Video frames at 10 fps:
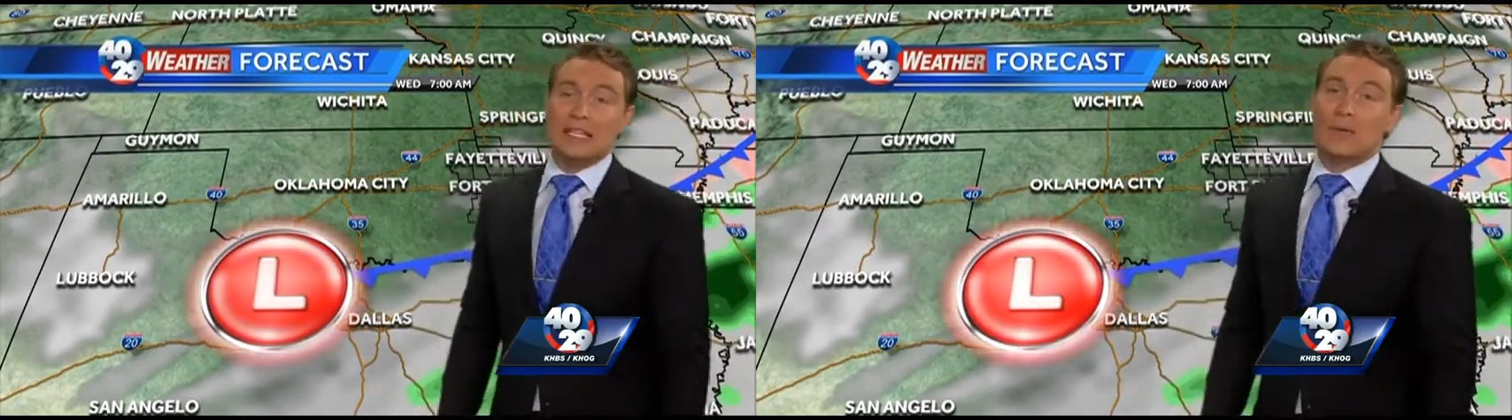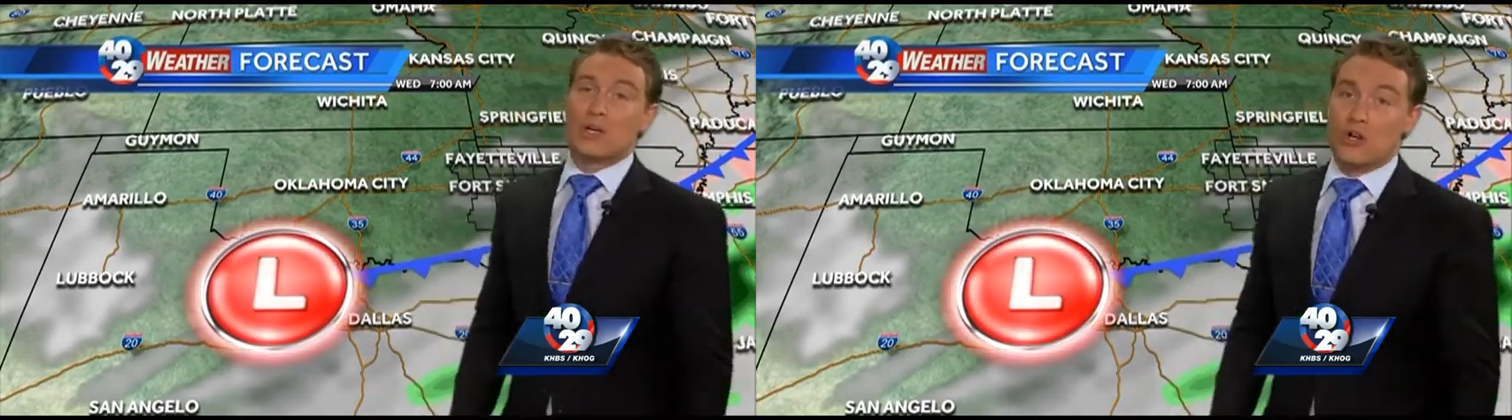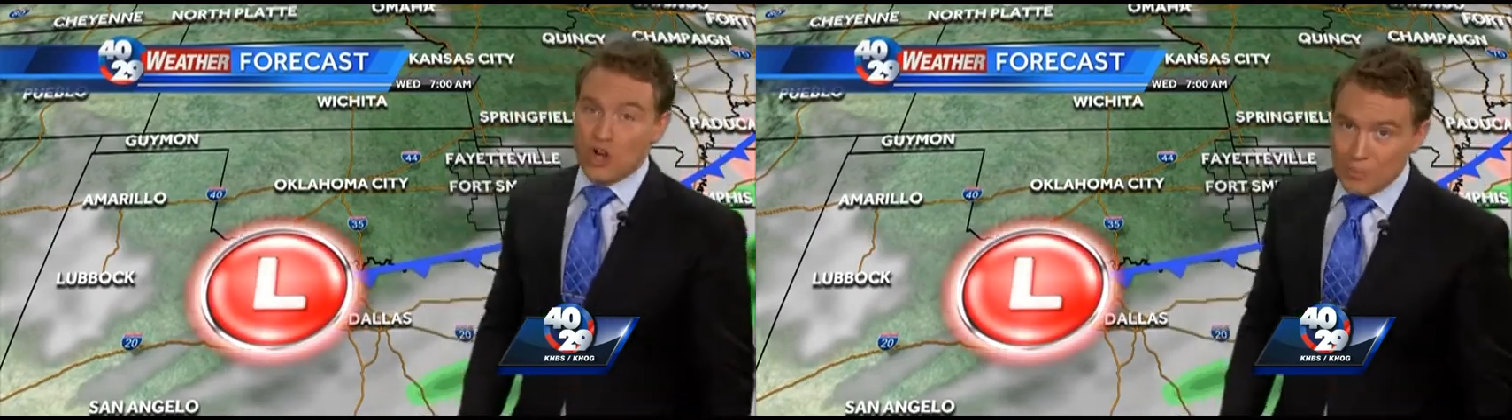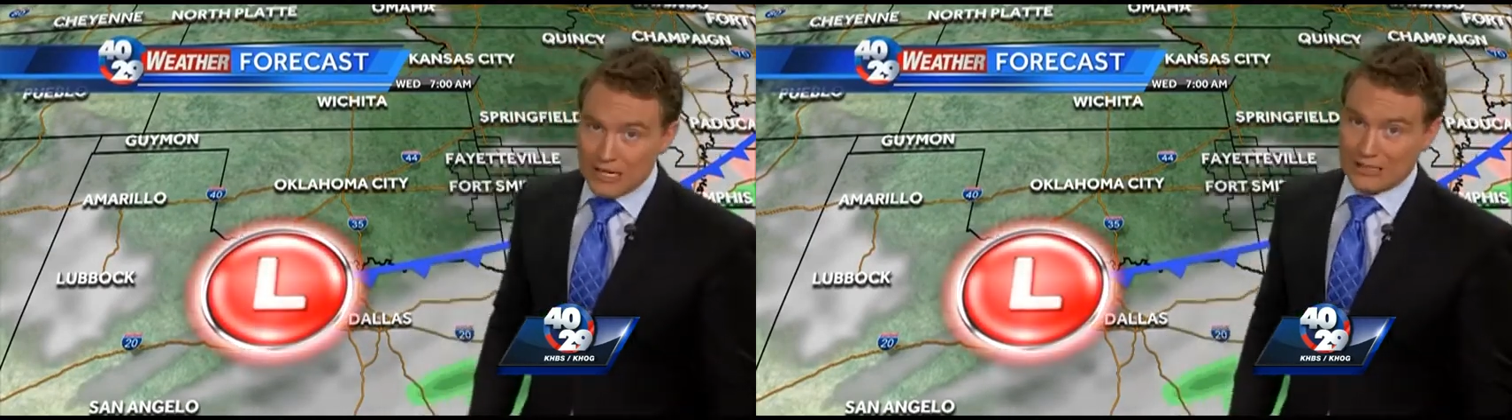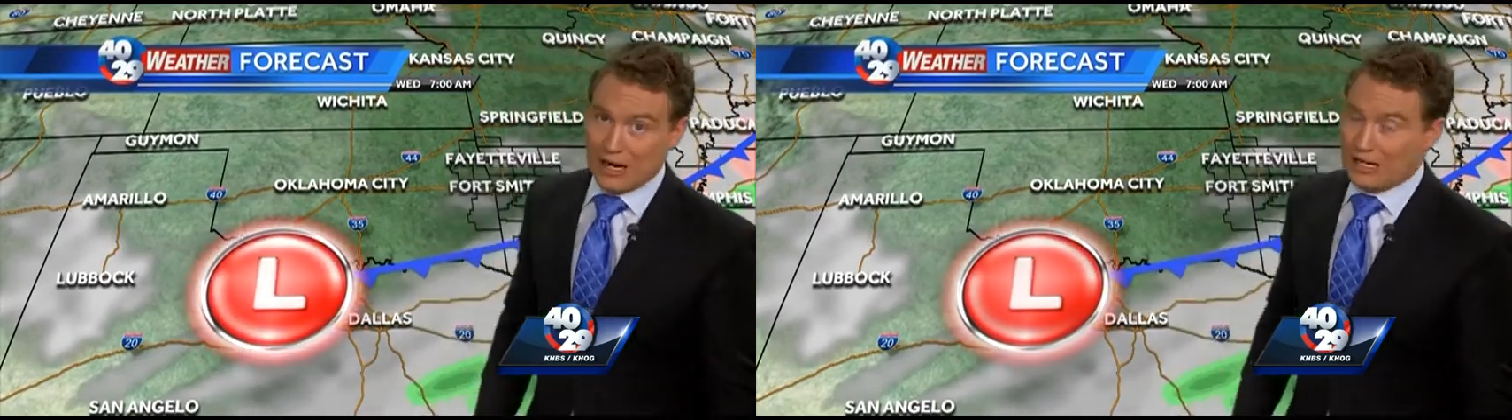then we could
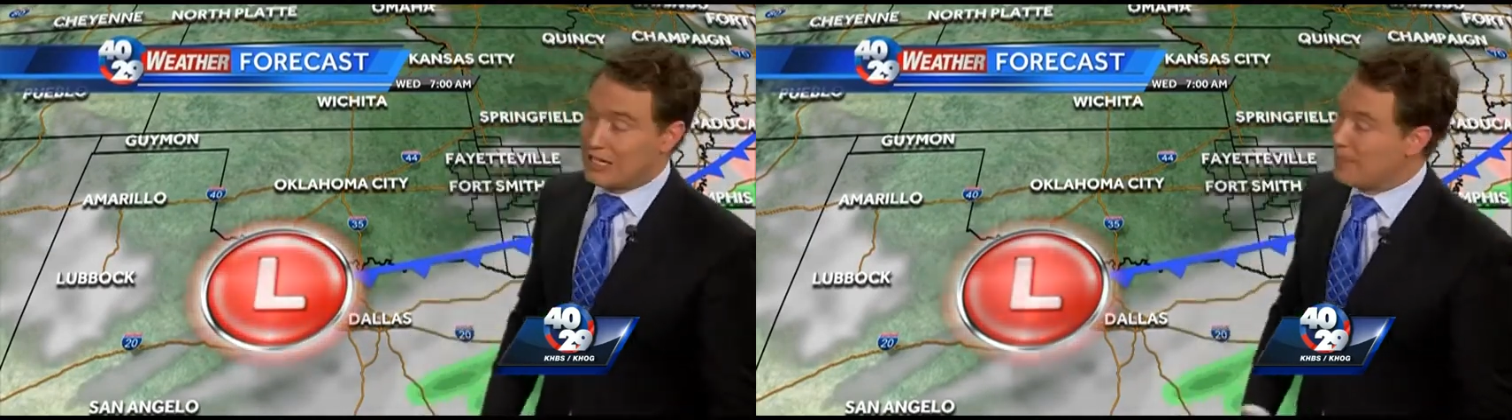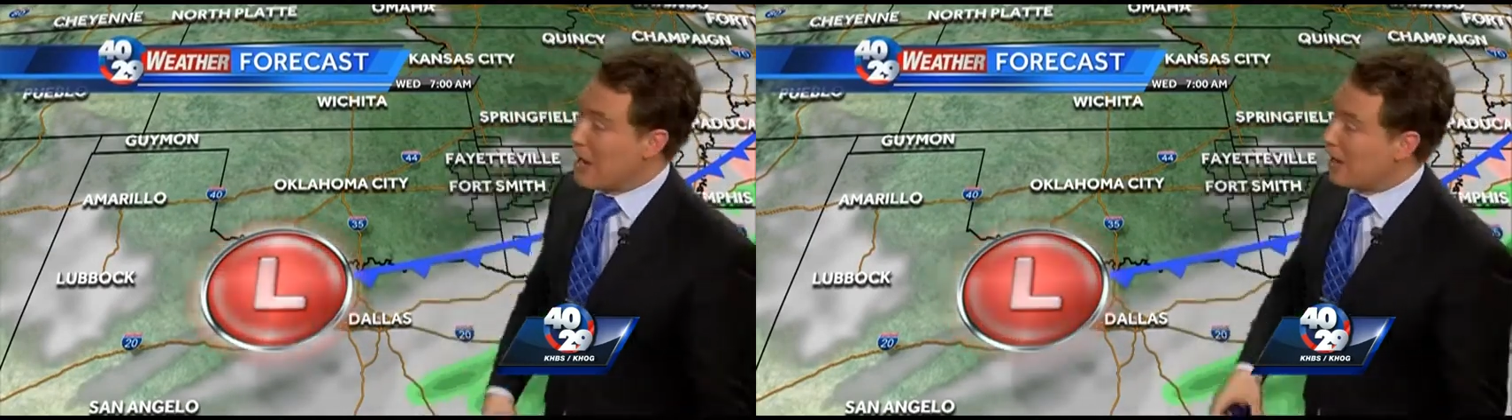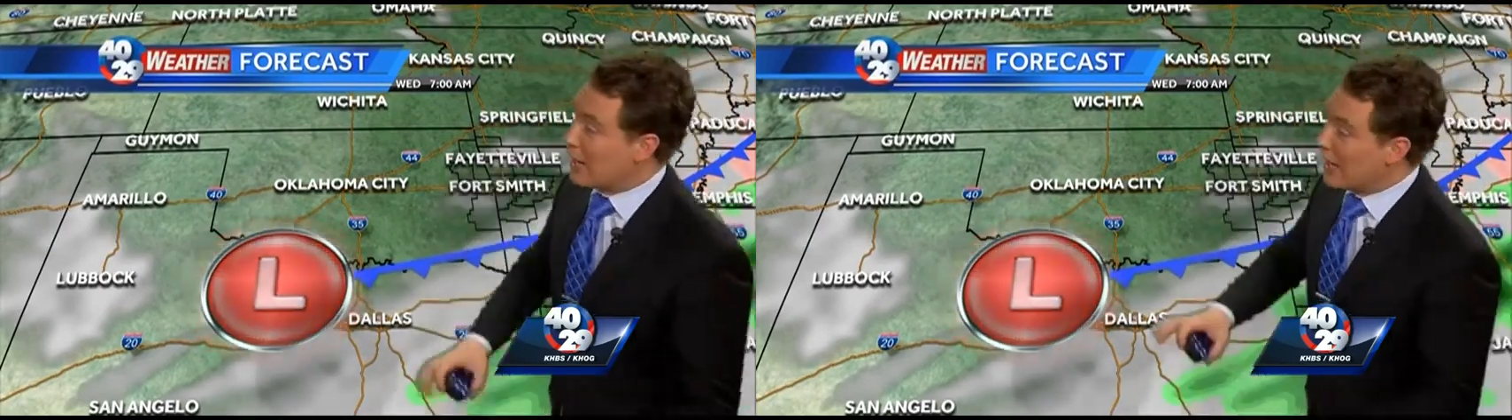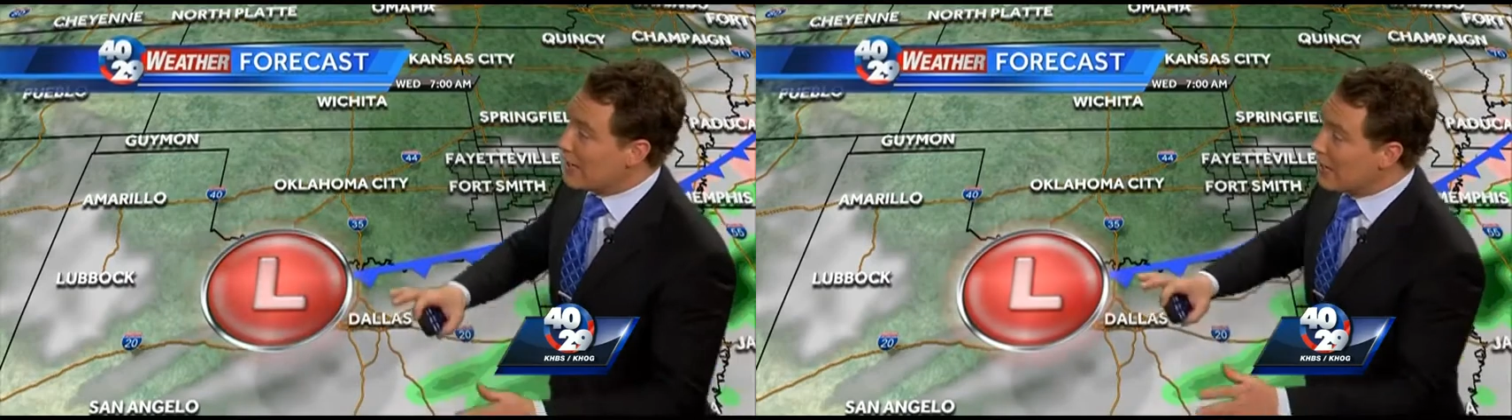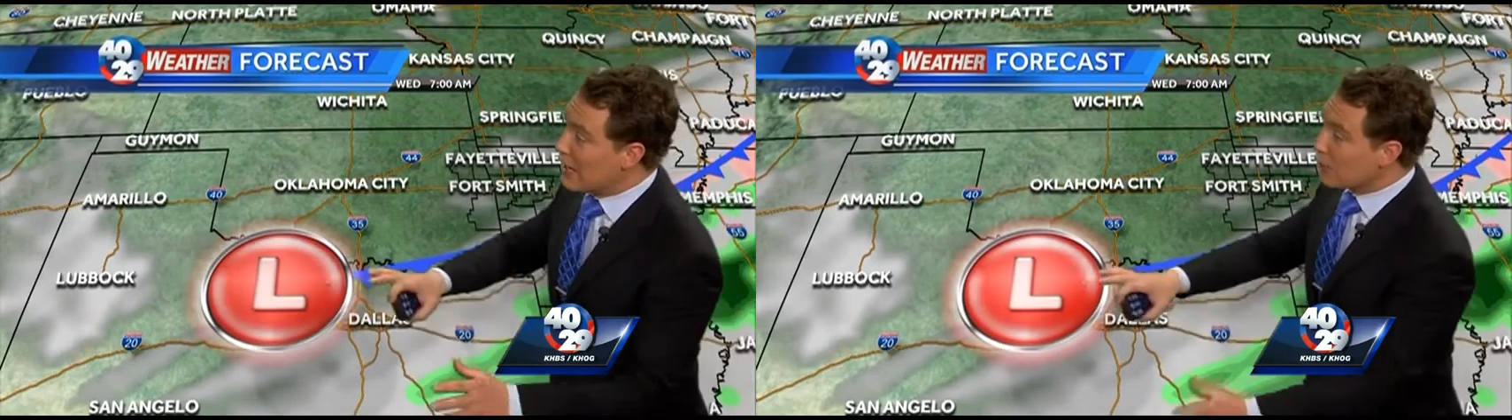be talking about
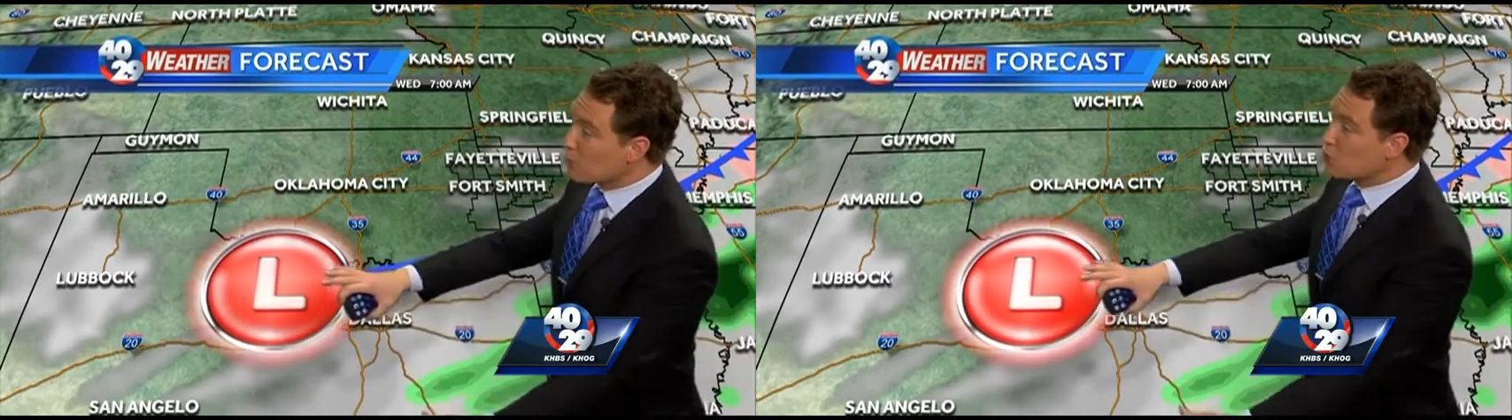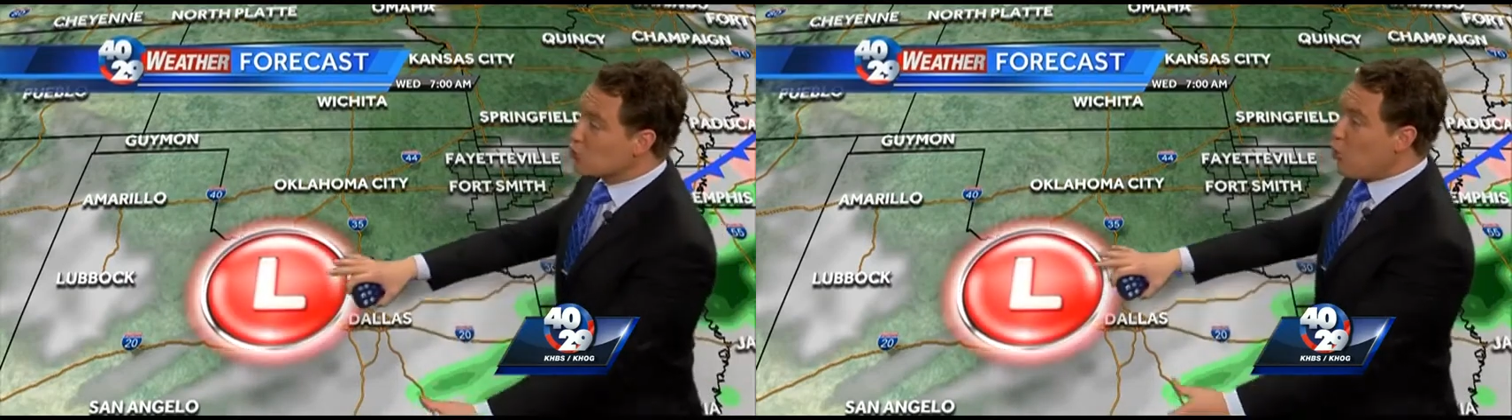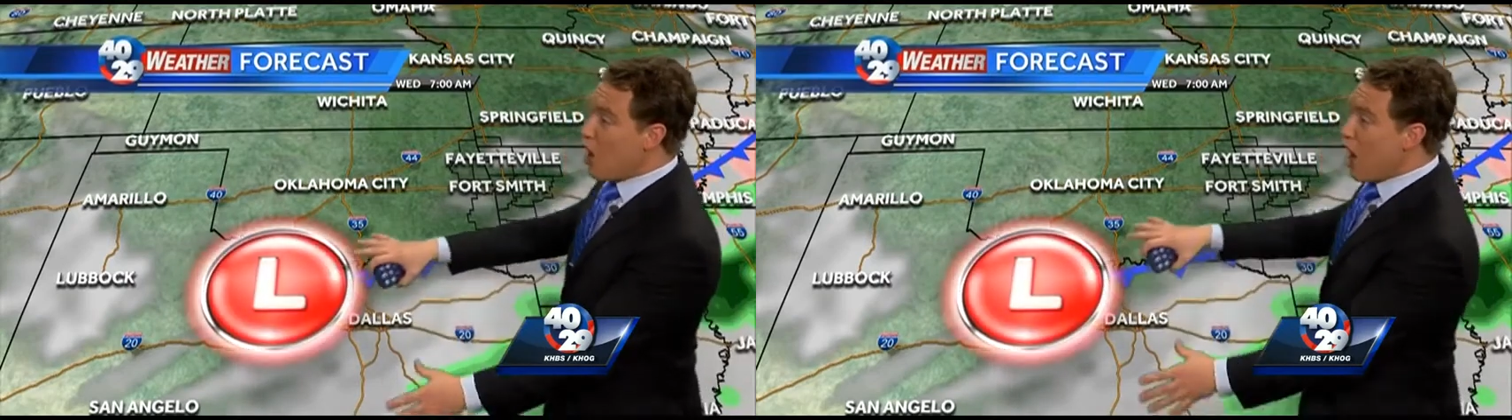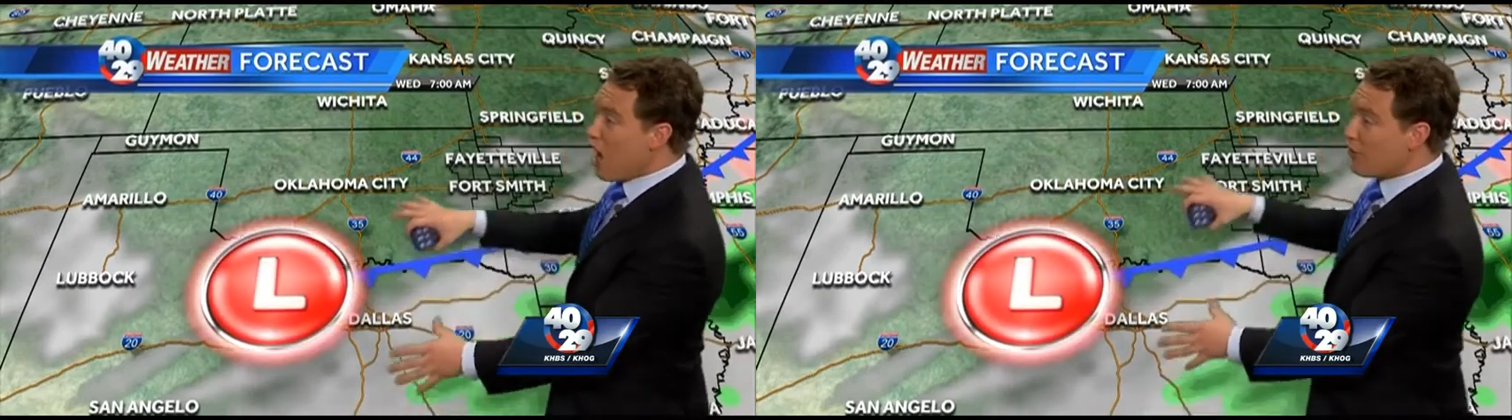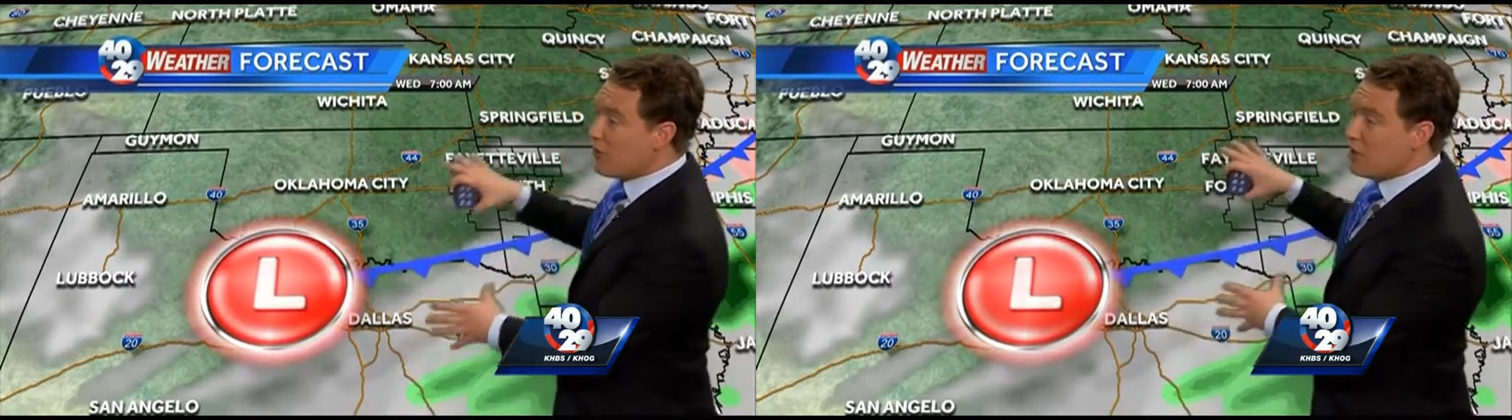another
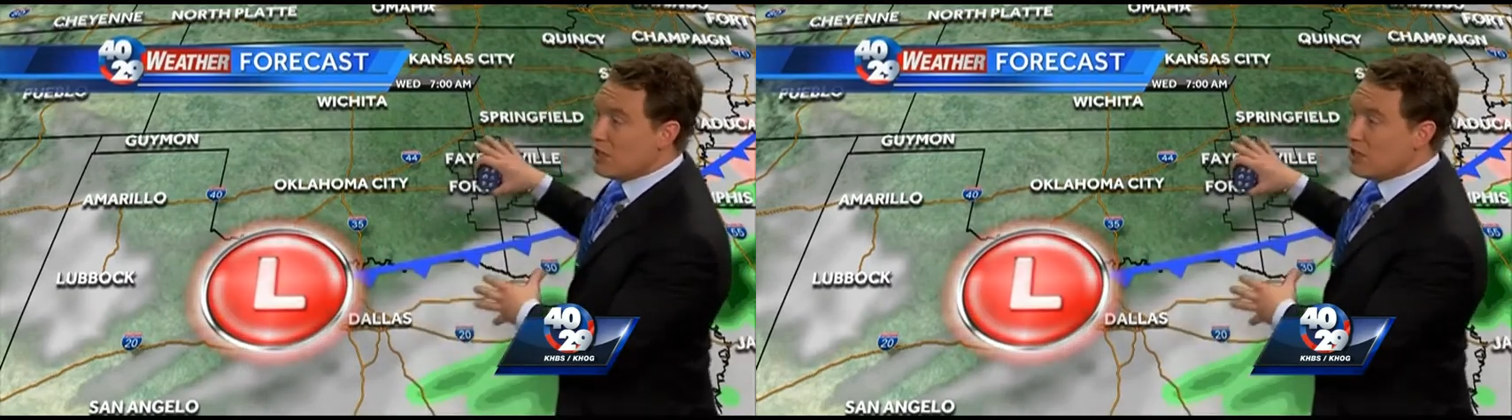swath